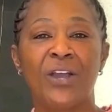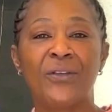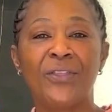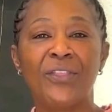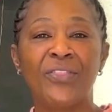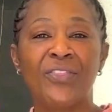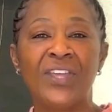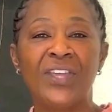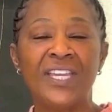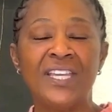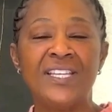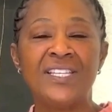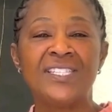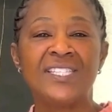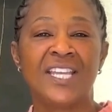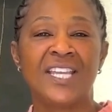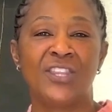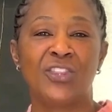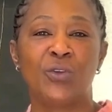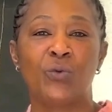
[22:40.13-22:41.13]
other
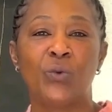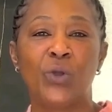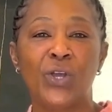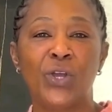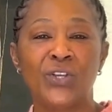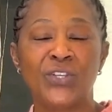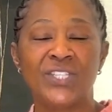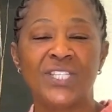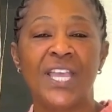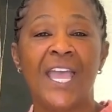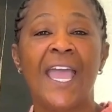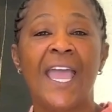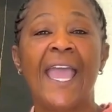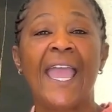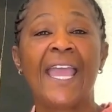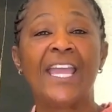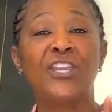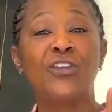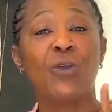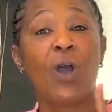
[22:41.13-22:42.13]
things in the works.
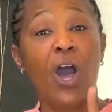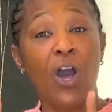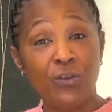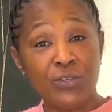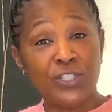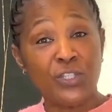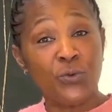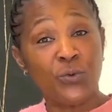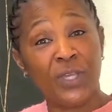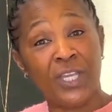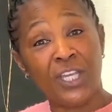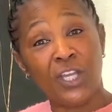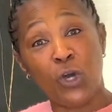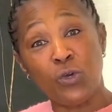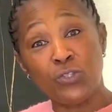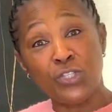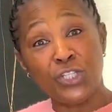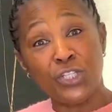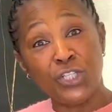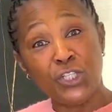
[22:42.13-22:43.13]
And you also can
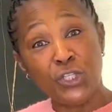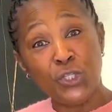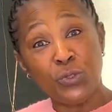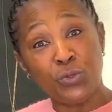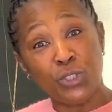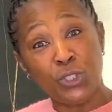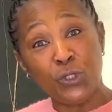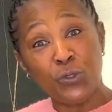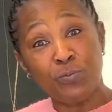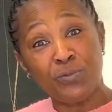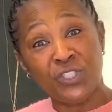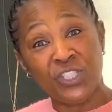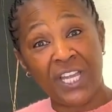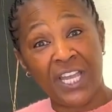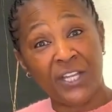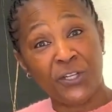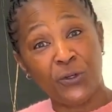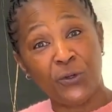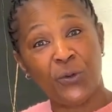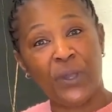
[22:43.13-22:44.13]
go to the YouTube
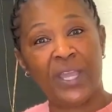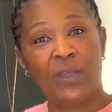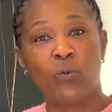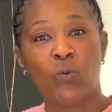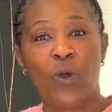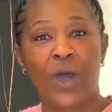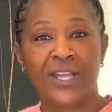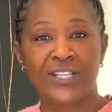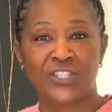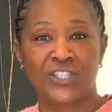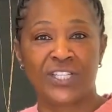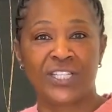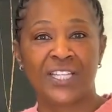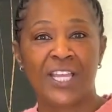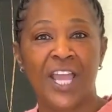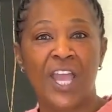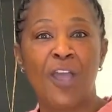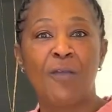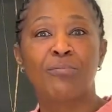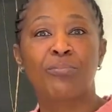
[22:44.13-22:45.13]
channel and watch it.
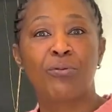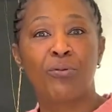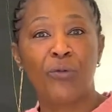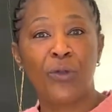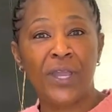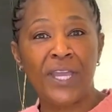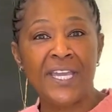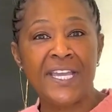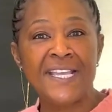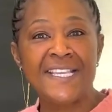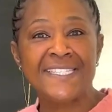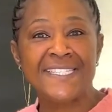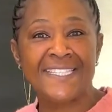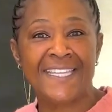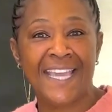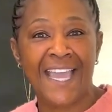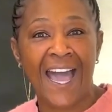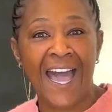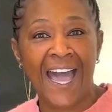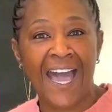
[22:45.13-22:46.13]

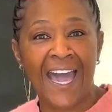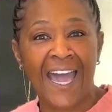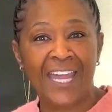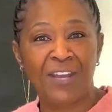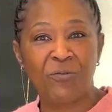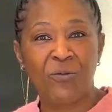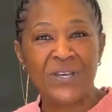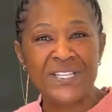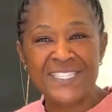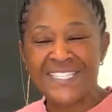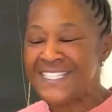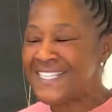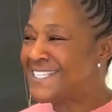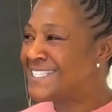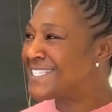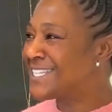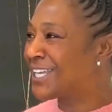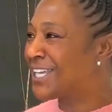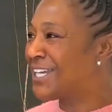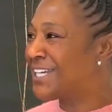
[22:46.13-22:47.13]
Praise God. Wasn't
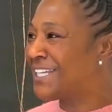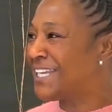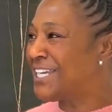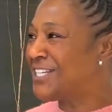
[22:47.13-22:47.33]
this a good